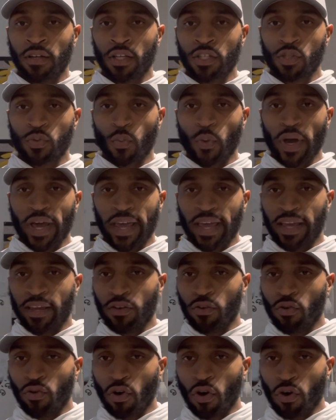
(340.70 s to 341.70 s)
way,
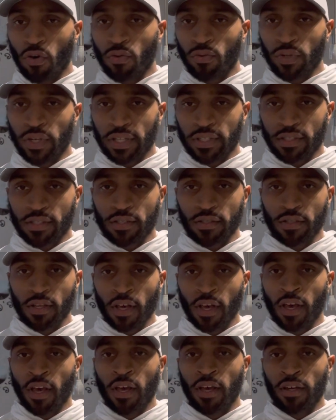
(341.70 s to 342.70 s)

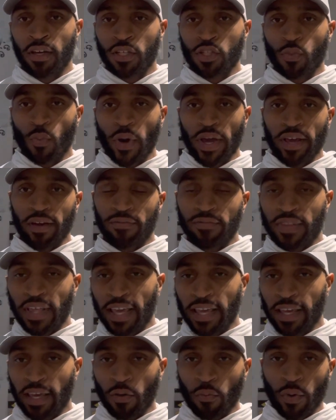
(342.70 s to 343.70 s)
this way of
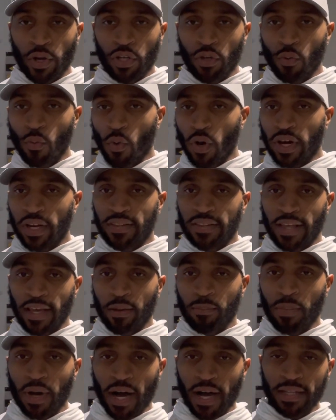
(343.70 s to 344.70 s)
thinking where you want to
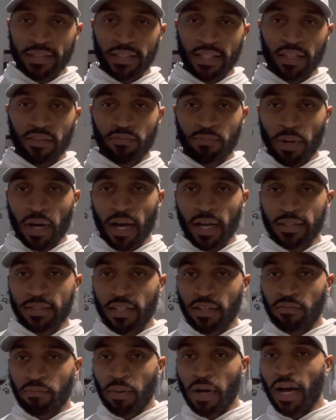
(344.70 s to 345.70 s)
think positive,
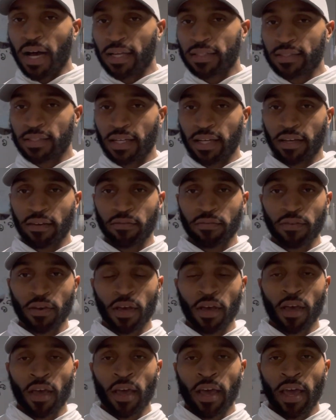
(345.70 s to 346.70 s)
positive, positive,
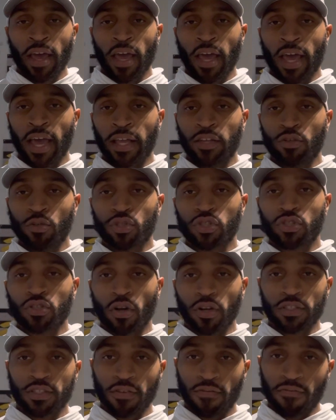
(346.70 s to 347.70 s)
and you
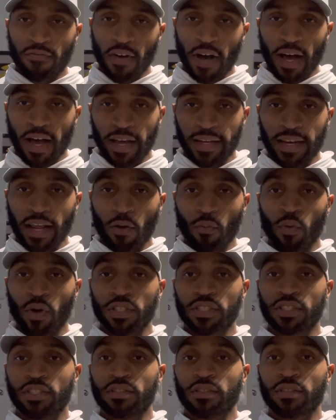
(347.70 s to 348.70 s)
start to find that
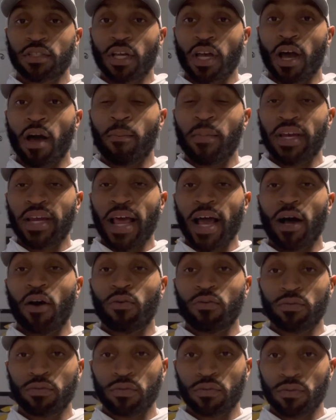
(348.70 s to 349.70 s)
what's coming
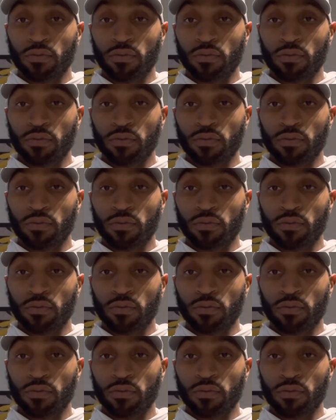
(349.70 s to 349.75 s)
out